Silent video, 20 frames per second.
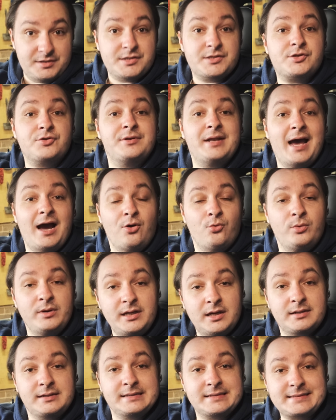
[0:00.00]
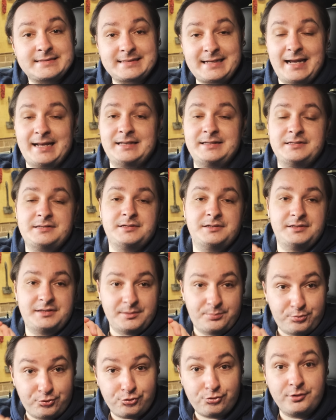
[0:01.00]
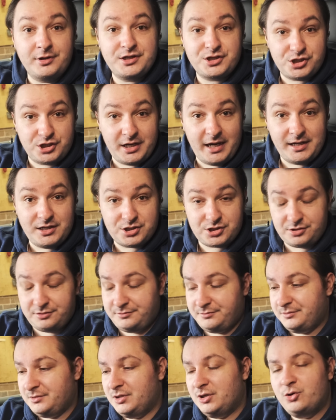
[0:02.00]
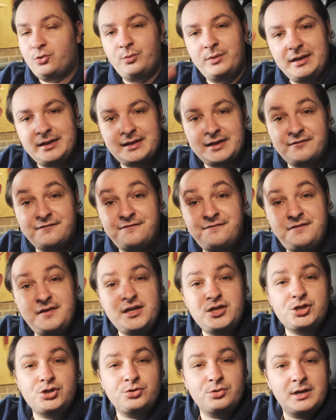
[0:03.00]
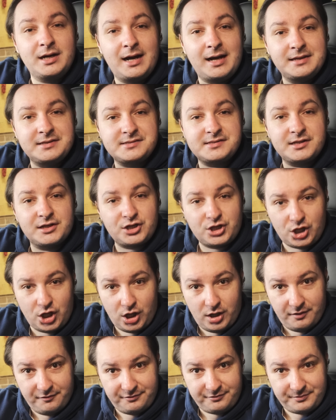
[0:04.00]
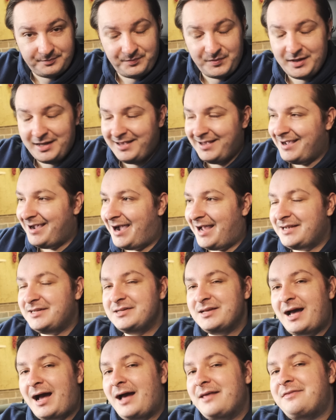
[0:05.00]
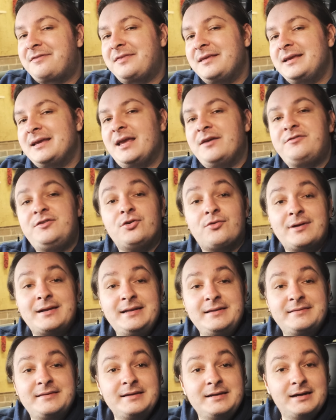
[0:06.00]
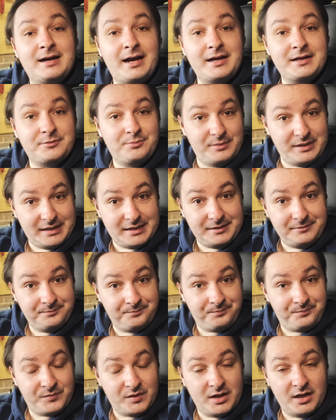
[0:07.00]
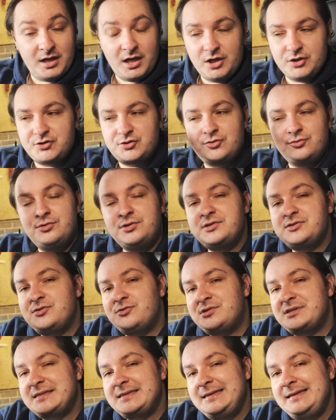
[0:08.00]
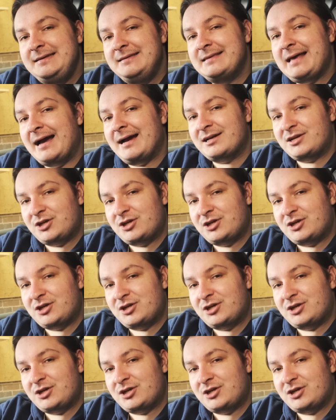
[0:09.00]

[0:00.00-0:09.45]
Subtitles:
So now we understand depreciation. We can visualize the curve. And I think if you're anything like me, as soon as you see that